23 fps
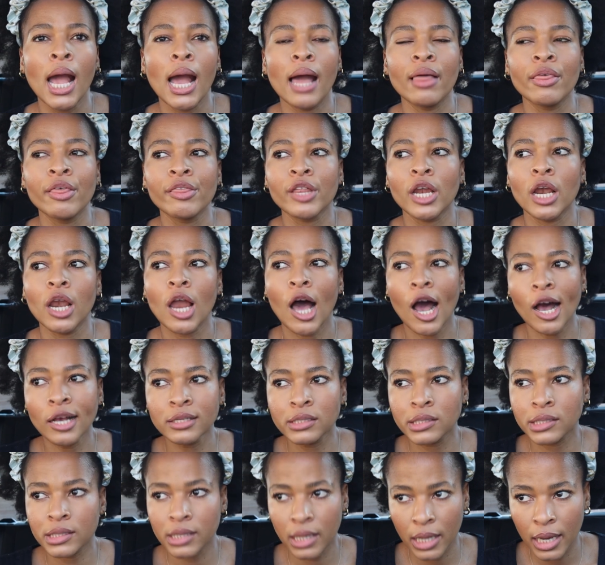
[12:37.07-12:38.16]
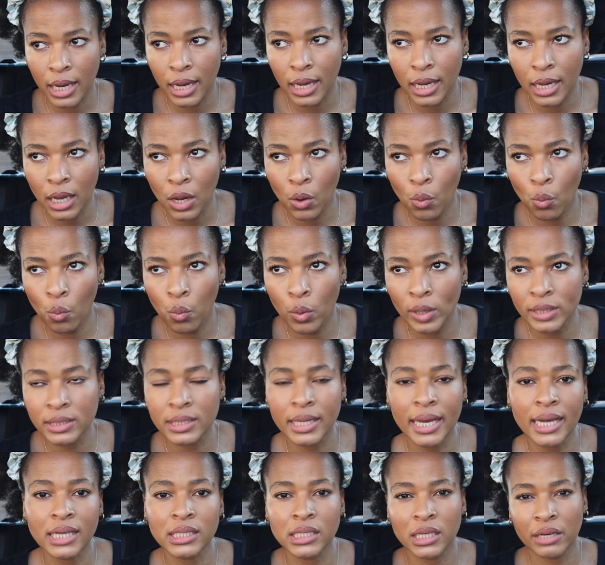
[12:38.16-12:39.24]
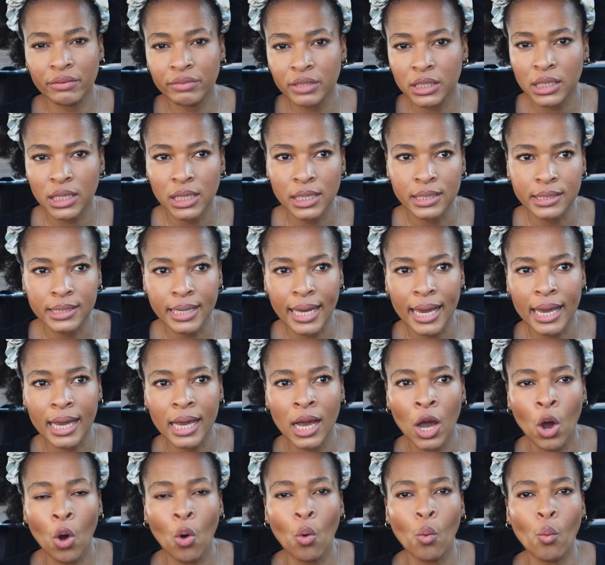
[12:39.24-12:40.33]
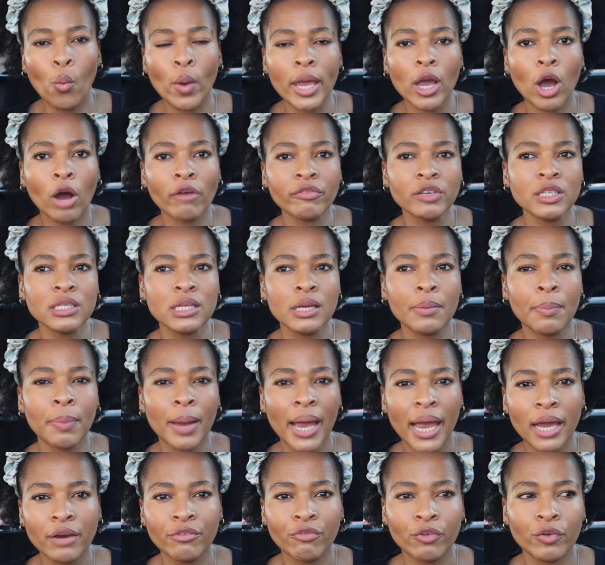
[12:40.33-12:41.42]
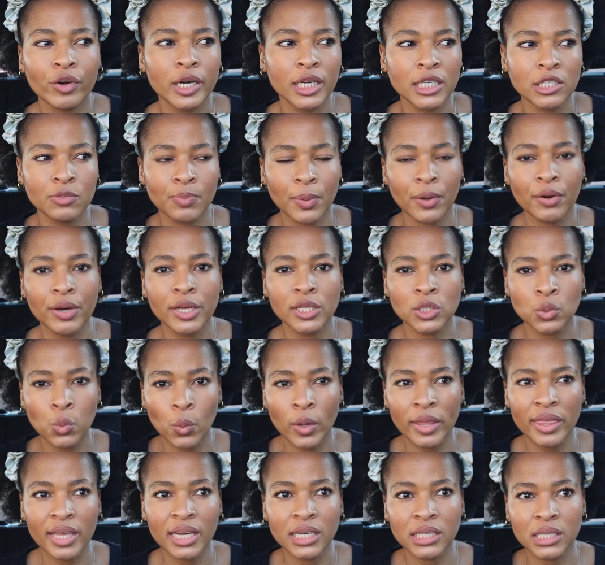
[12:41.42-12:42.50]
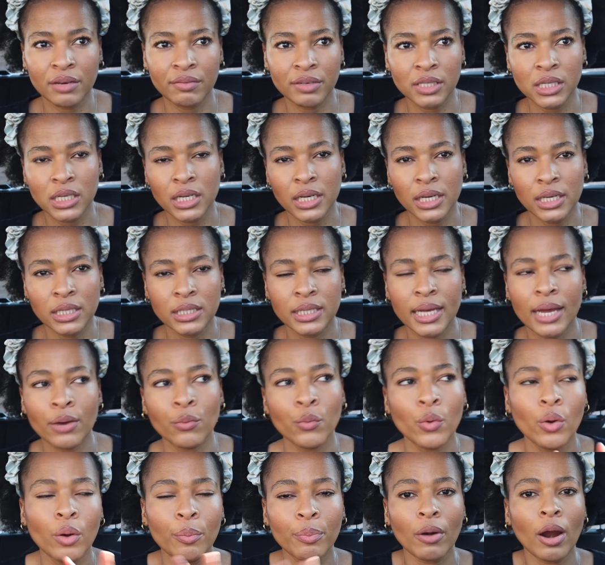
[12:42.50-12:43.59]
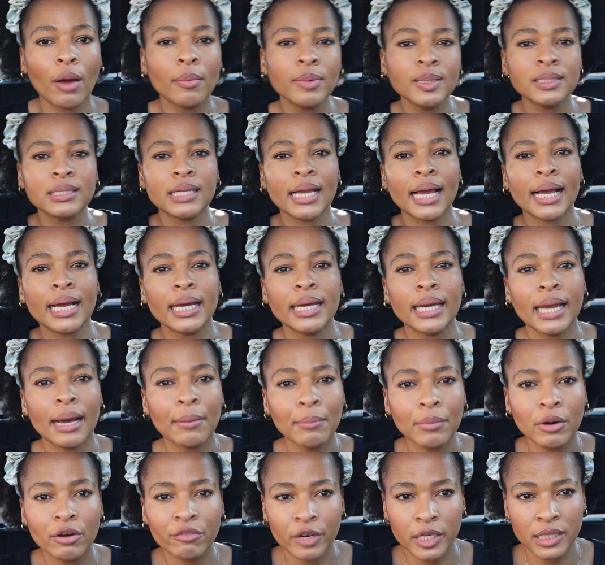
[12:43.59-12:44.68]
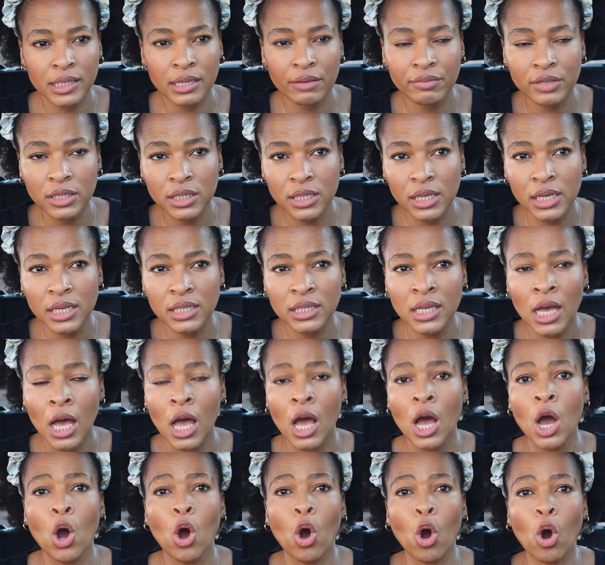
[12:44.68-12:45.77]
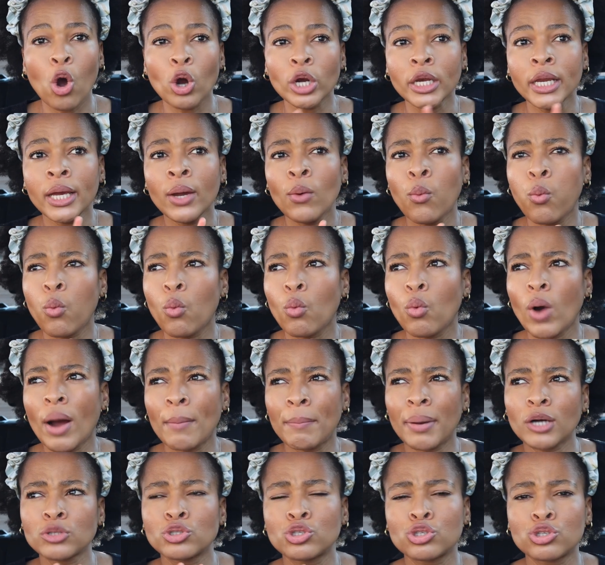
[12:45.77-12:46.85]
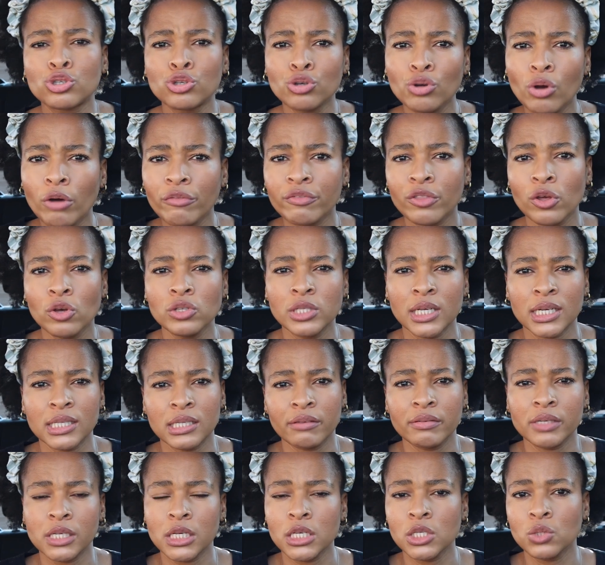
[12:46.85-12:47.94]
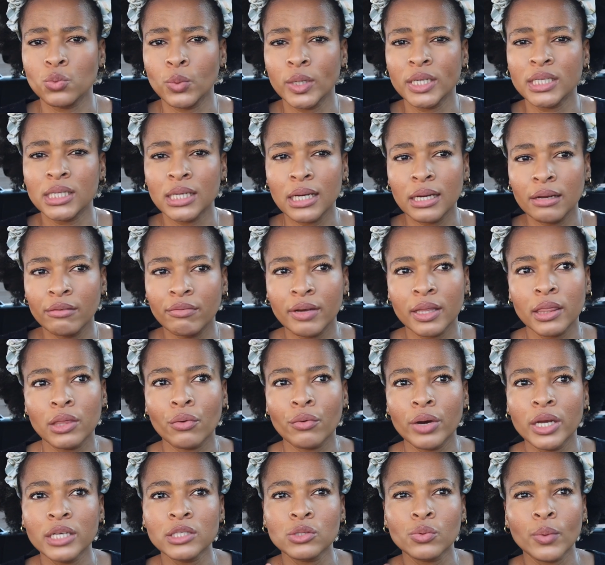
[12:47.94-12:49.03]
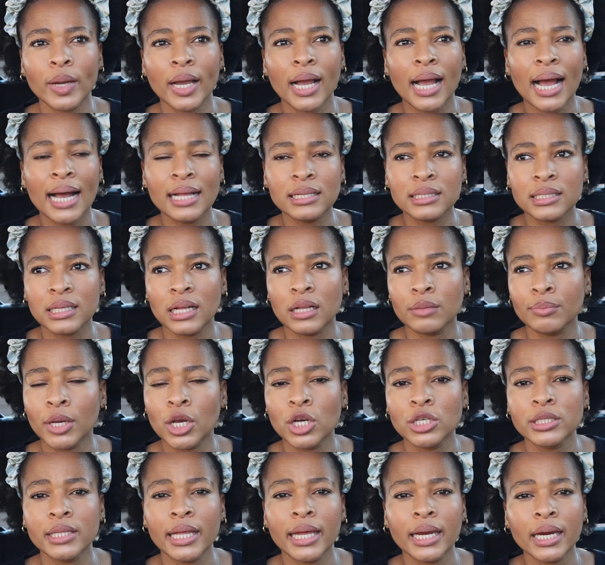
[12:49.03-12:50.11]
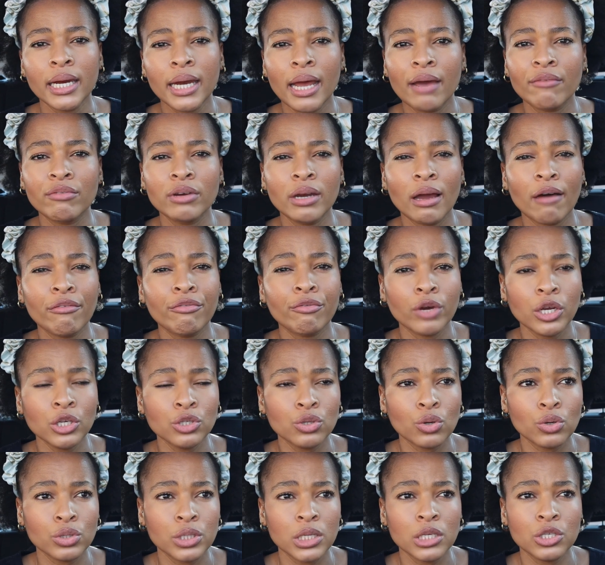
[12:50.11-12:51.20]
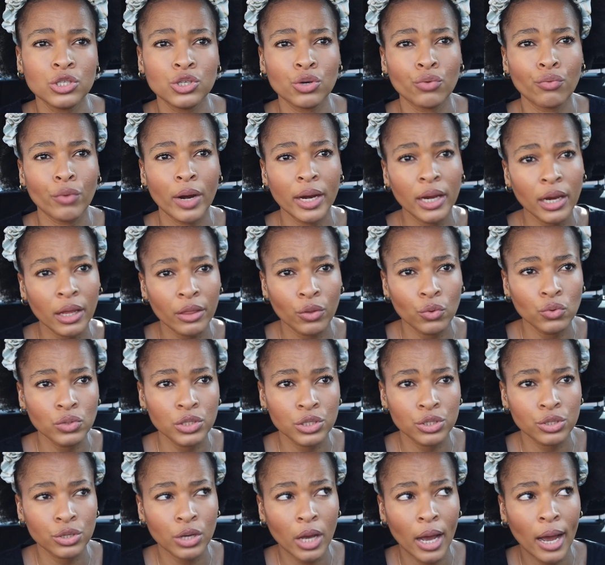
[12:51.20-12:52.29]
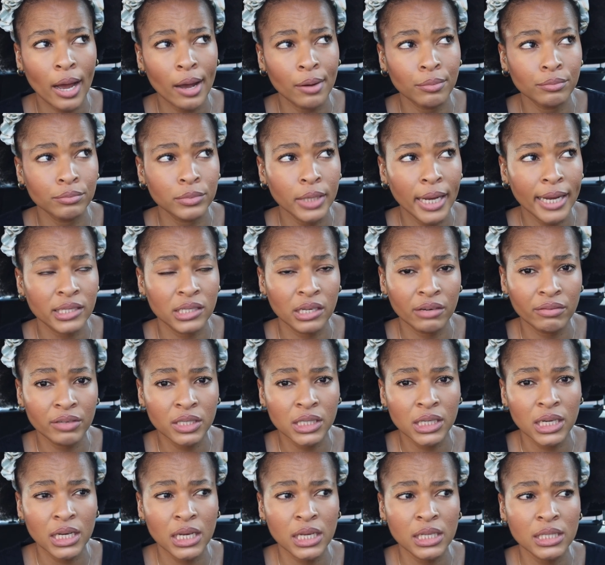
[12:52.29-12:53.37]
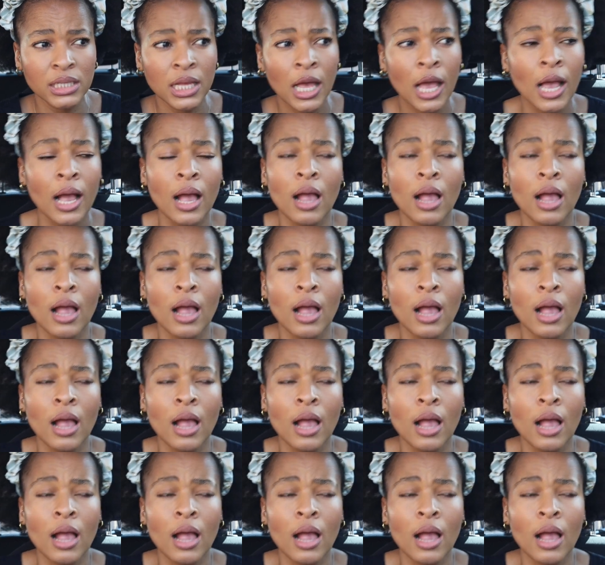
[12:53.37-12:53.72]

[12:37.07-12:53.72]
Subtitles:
And then the last thing was the activities. Like, we obviously paid for an experience with activities, and we were promised like a number of activities. Only about two of those activities were delivered. The rest were cancelled because they didn't have enough resources to render those activities.